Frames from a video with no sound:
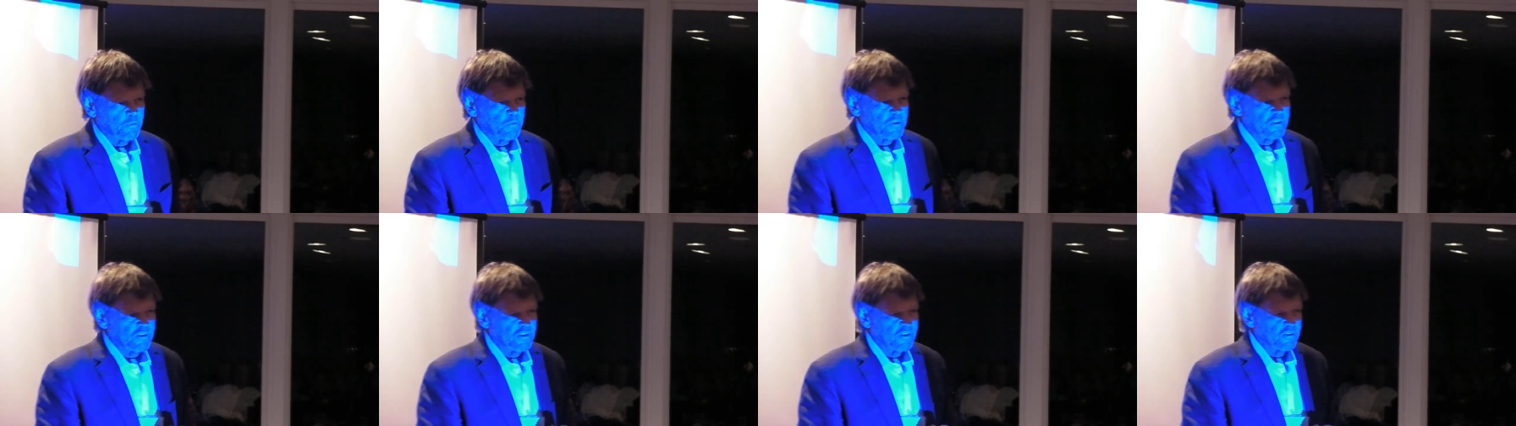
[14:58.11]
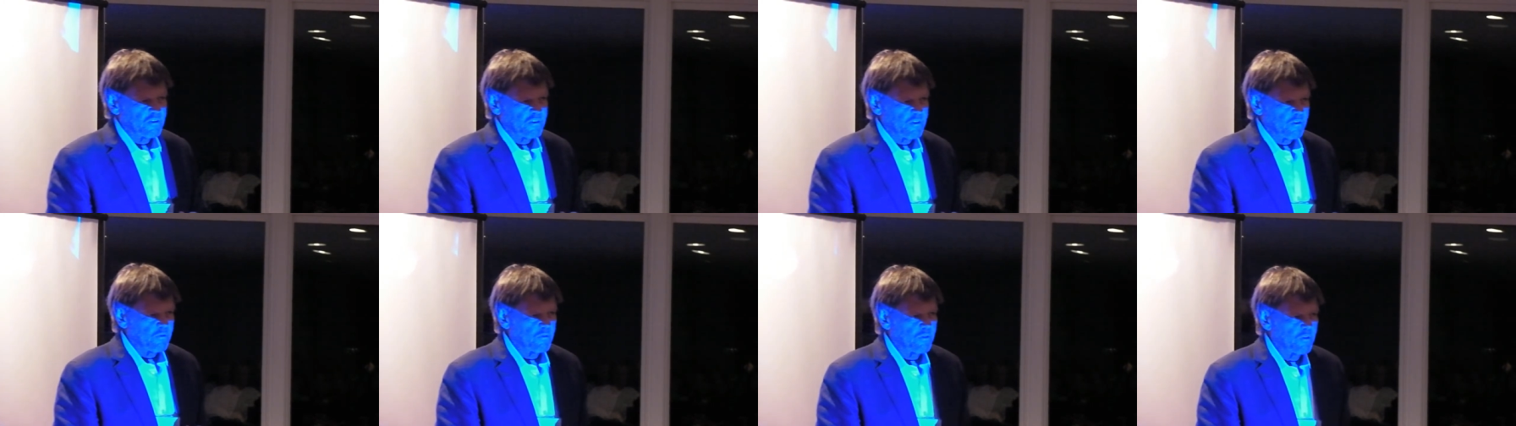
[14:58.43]
We
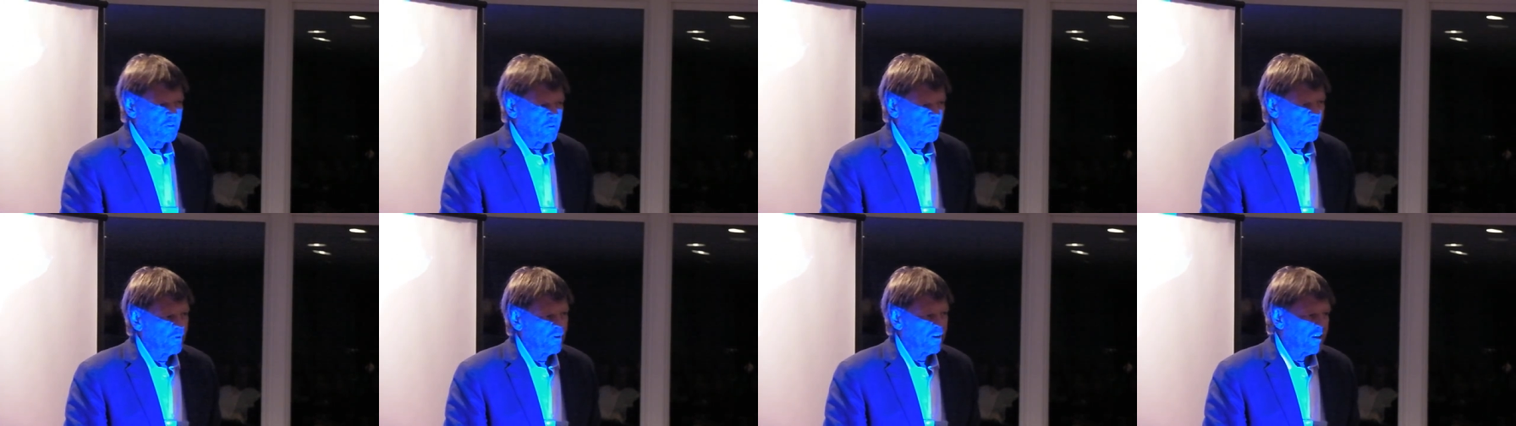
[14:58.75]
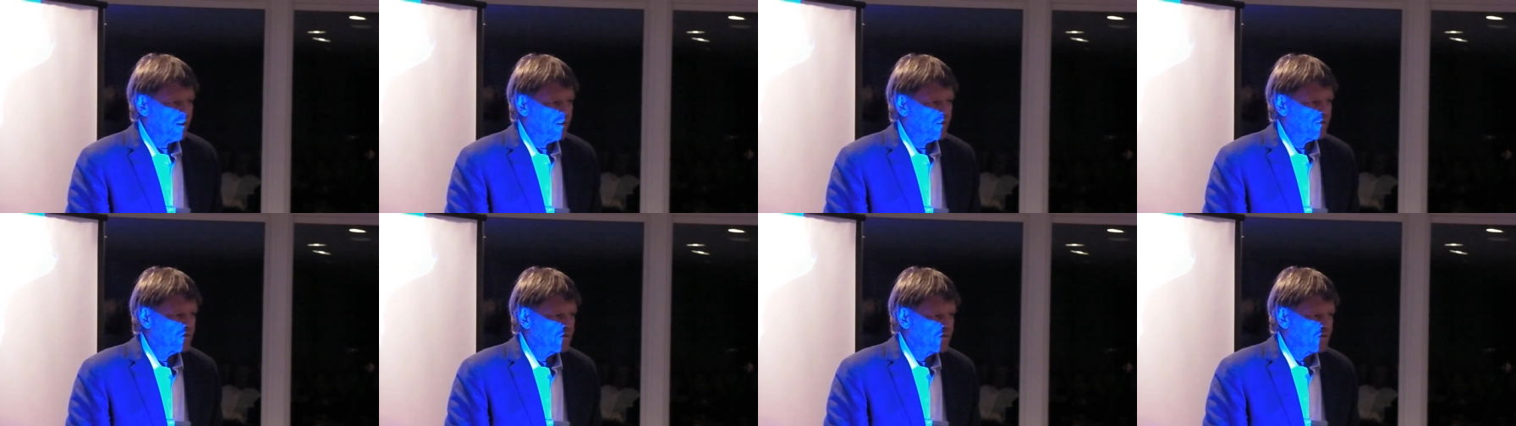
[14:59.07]
just don't know what
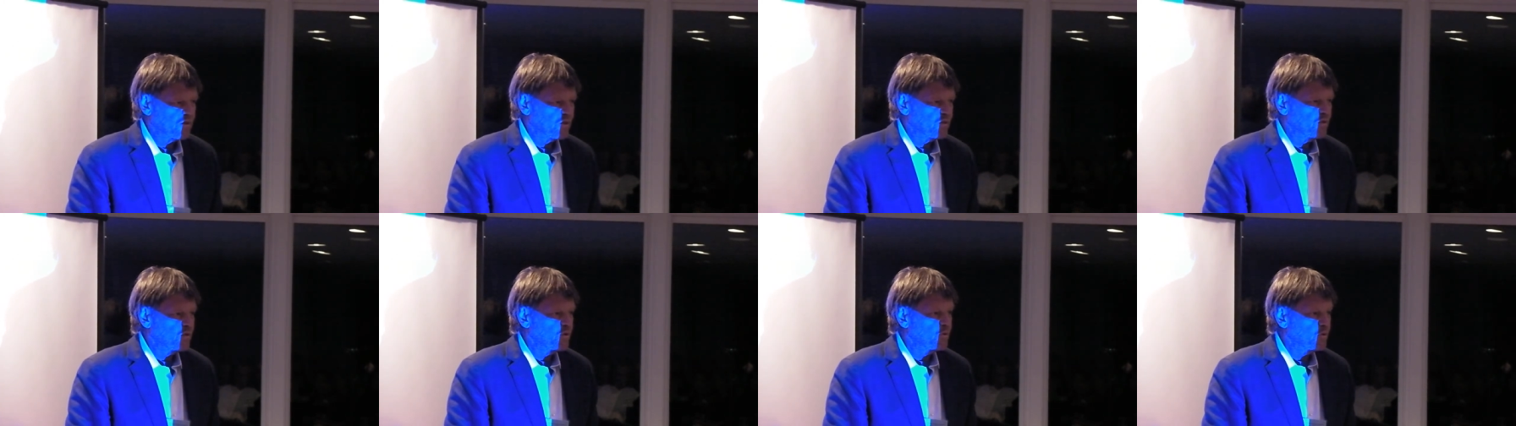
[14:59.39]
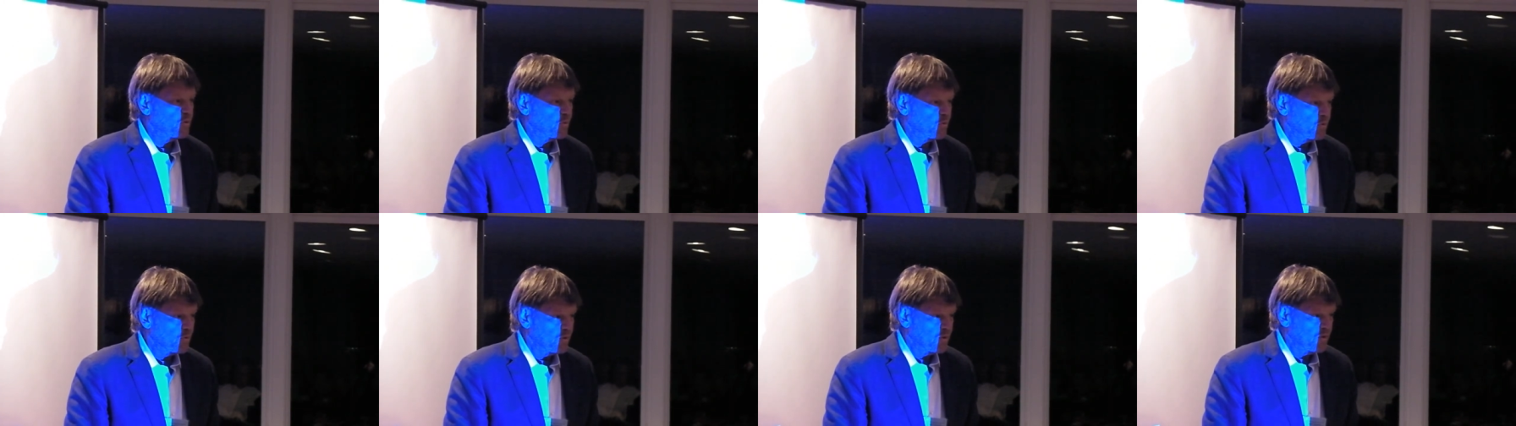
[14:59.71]
else to
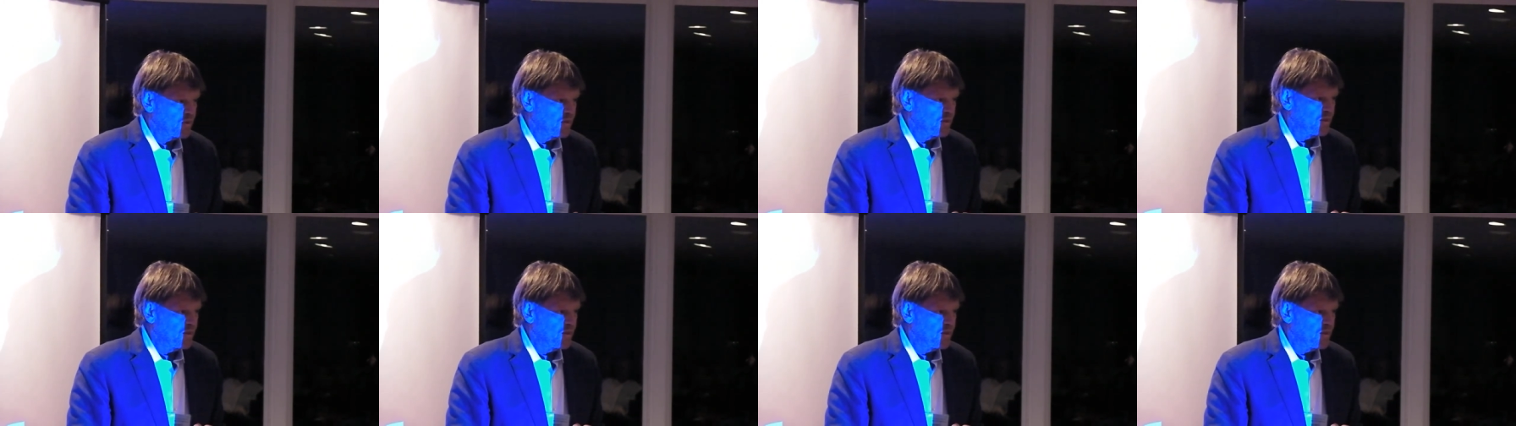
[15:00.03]
do.